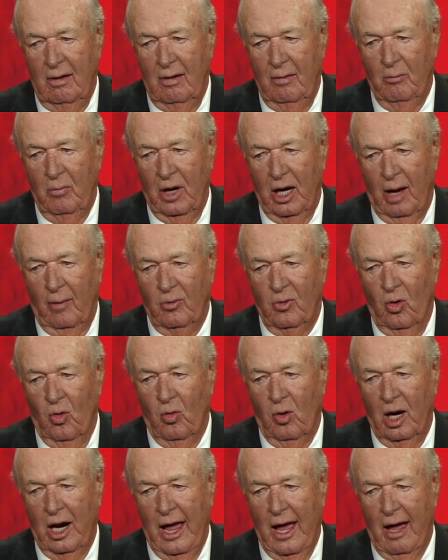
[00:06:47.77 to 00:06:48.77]
but I'm
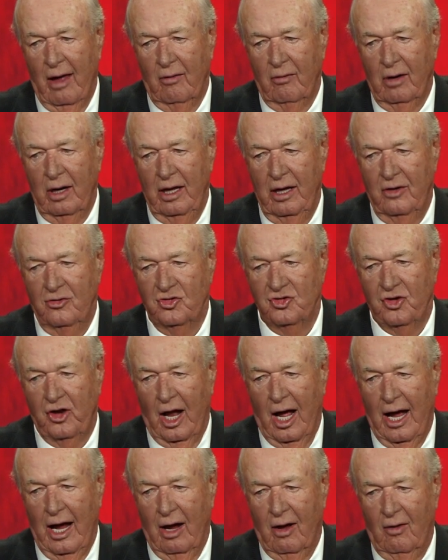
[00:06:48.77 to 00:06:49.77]
going out in
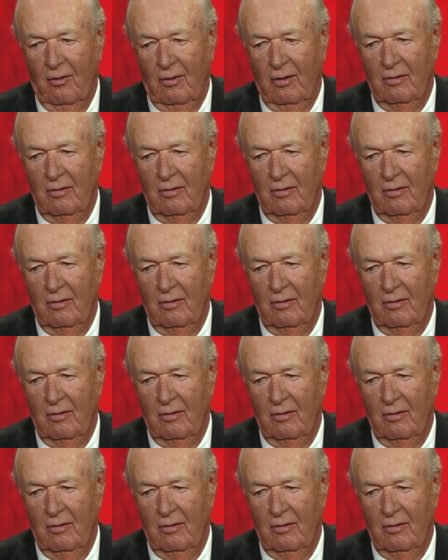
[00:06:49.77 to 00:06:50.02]
style.